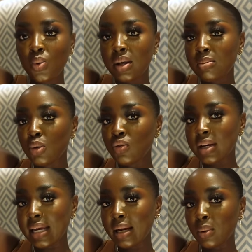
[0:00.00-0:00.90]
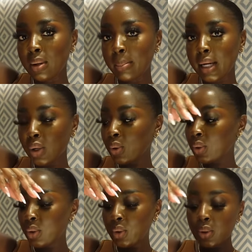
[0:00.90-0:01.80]
when moving it out and
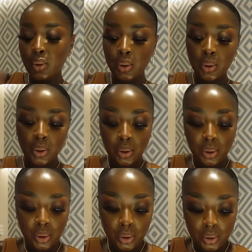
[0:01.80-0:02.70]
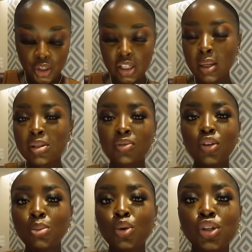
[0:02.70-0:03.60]
about. Just helps it
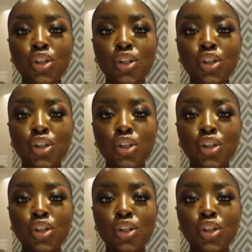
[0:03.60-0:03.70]
feel more